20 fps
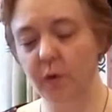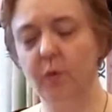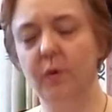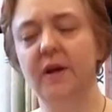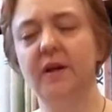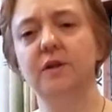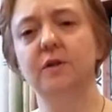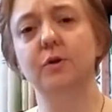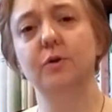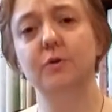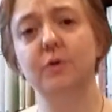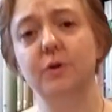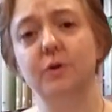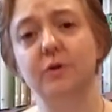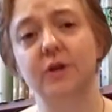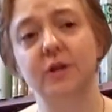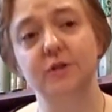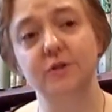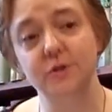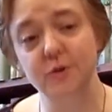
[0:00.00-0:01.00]
We knew you
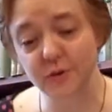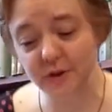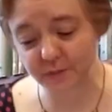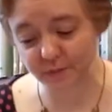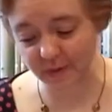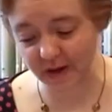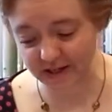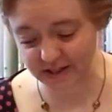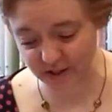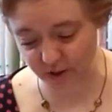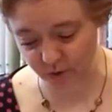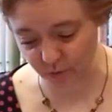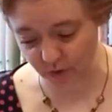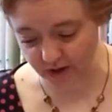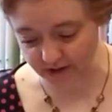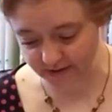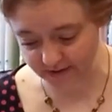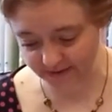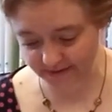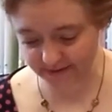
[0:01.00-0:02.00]
could do it, my dear
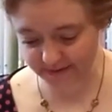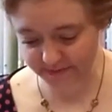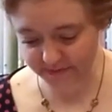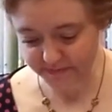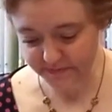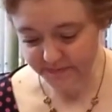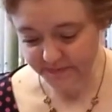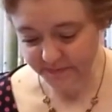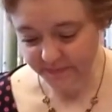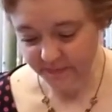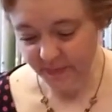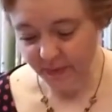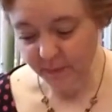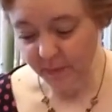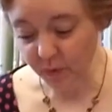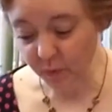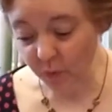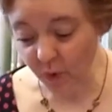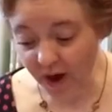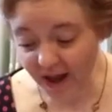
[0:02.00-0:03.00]
one.
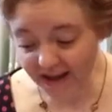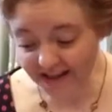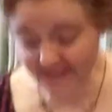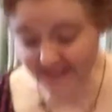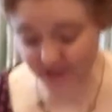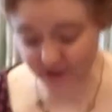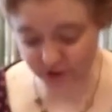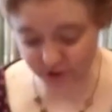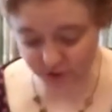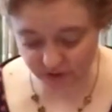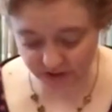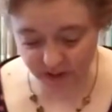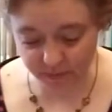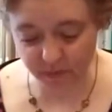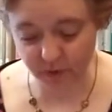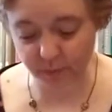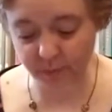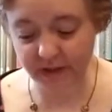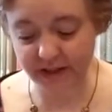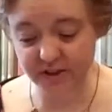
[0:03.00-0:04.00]
But why didn't you keep
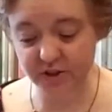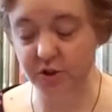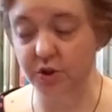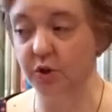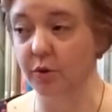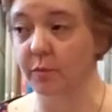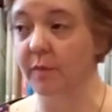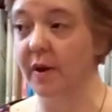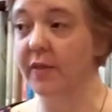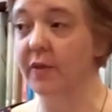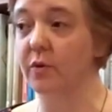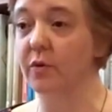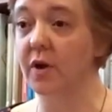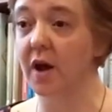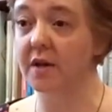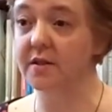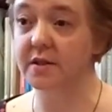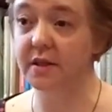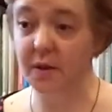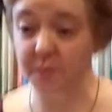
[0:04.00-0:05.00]
your pledge to your mother
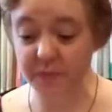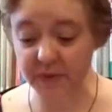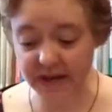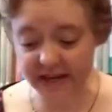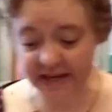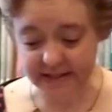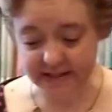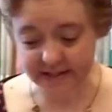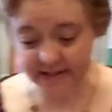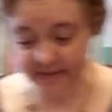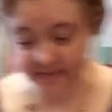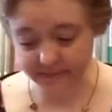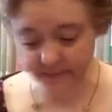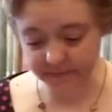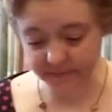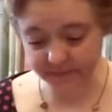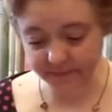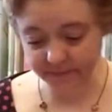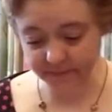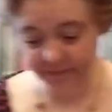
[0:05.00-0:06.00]
not to compete?
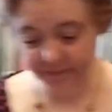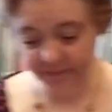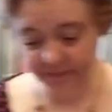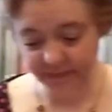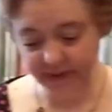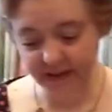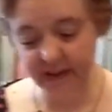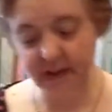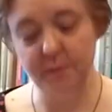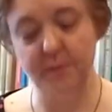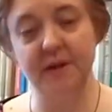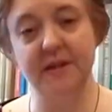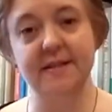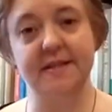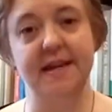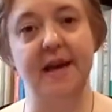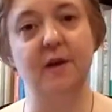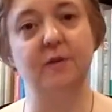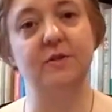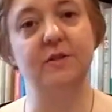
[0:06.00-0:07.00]
He bent
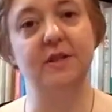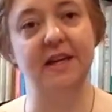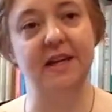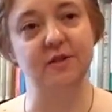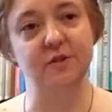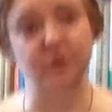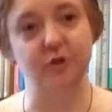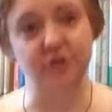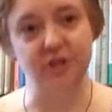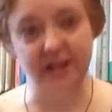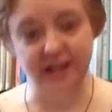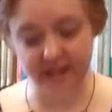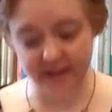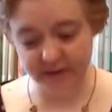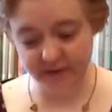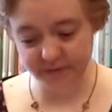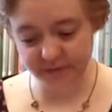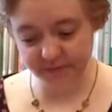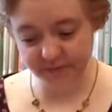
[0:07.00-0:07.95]
down to kiss her cheek.